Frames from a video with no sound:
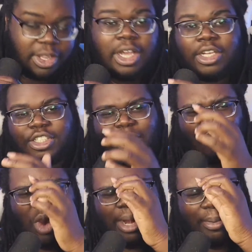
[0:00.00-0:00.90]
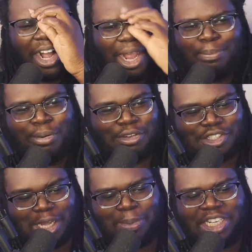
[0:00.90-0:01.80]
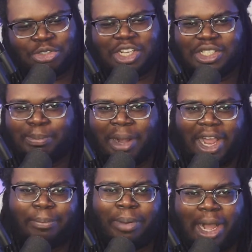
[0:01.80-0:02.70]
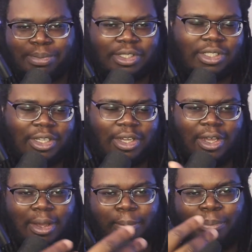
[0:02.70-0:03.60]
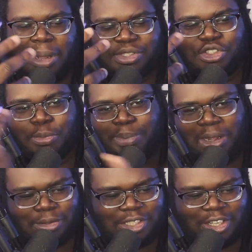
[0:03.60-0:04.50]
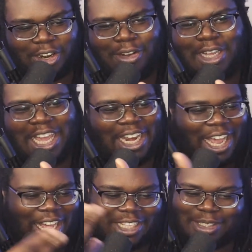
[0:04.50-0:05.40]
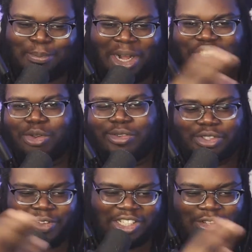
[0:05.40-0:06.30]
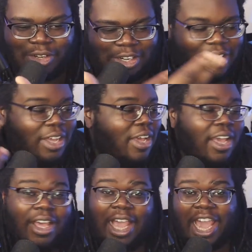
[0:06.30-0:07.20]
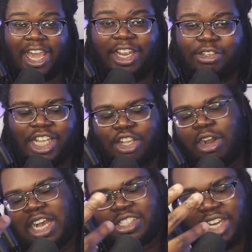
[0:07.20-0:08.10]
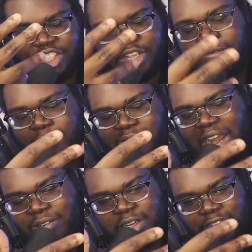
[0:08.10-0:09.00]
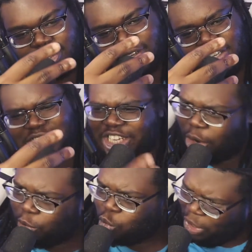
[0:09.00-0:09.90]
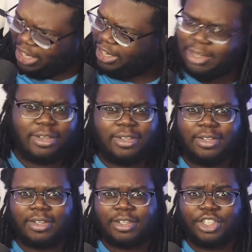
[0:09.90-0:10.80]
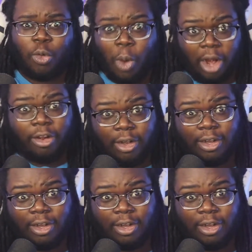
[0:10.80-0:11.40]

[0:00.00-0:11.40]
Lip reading: some random guy pulls up and tries to buy Popp's new belt, you know, and it has Matoriv's face on it, and like, yo, I sell it to you for 500. He's like, yo, really? Yo, word?